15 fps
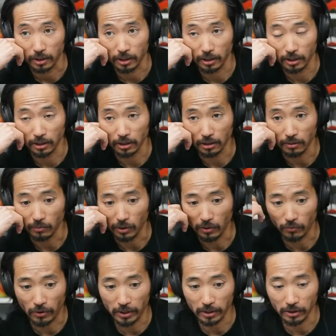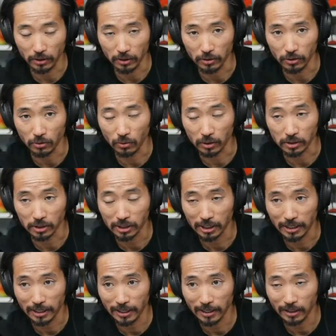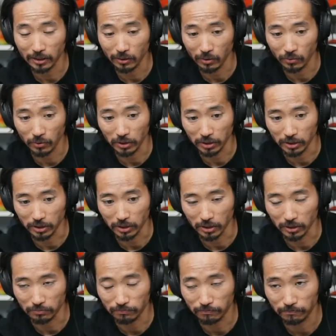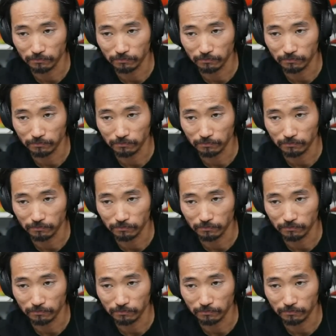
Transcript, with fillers: Um, I ran in the new ones today, and they were really good.